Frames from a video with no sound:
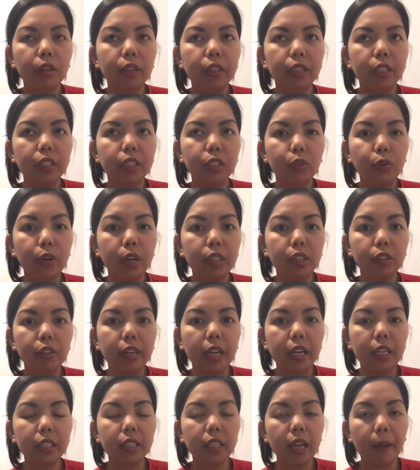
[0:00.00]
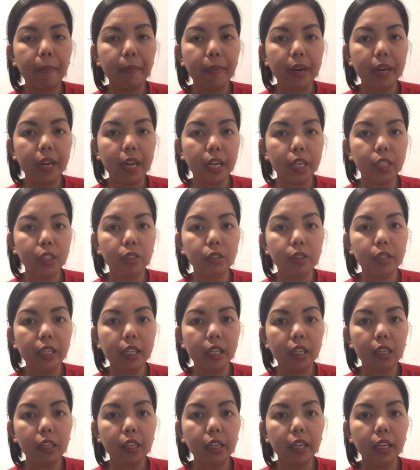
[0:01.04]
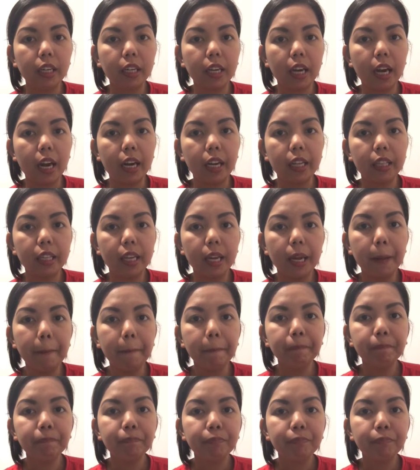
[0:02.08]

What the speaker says: Registration Examination here in Canada.